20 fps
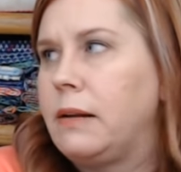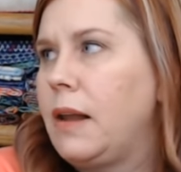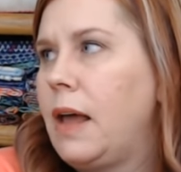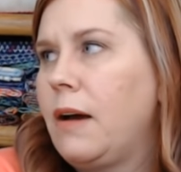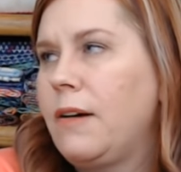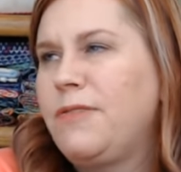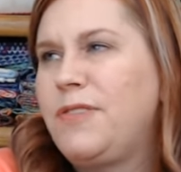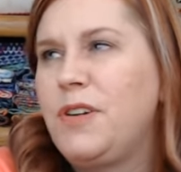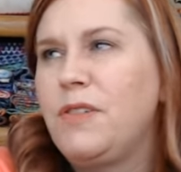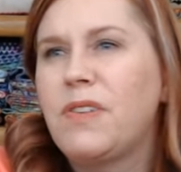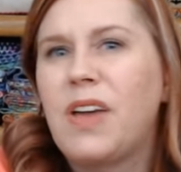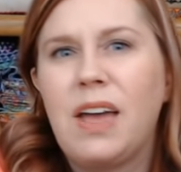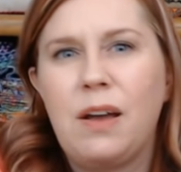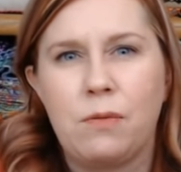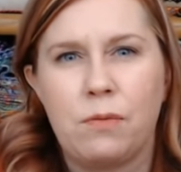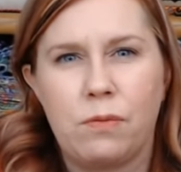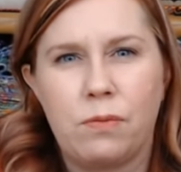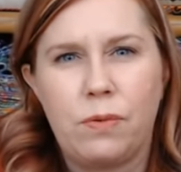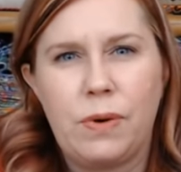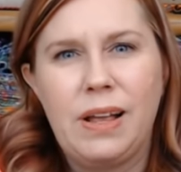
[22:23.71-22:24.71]
Now, if you get
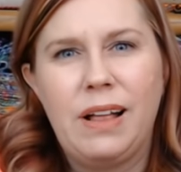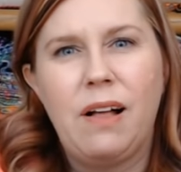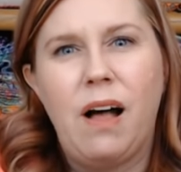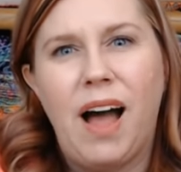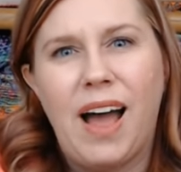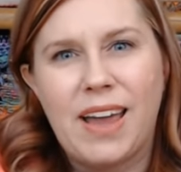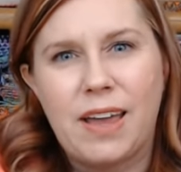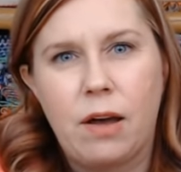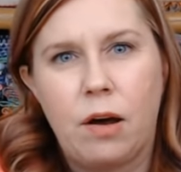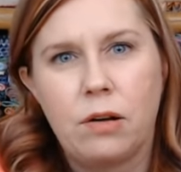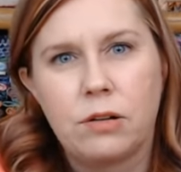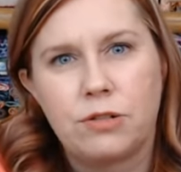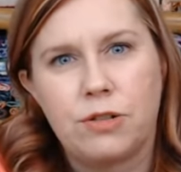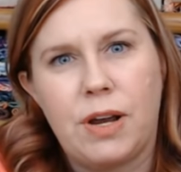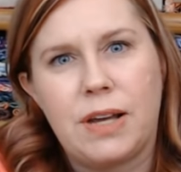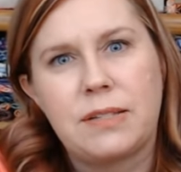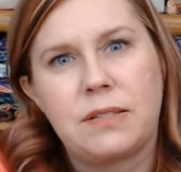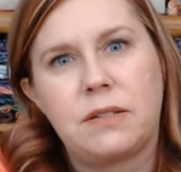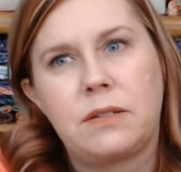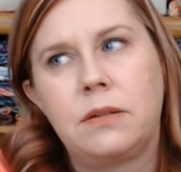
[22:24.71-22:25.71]
real high
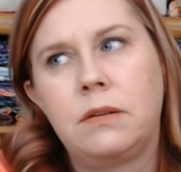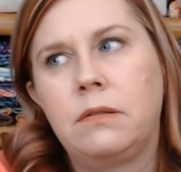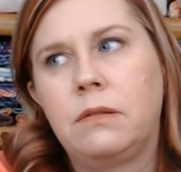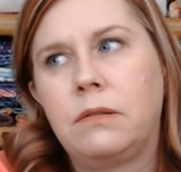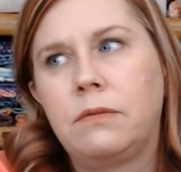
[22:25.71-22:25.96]
contrast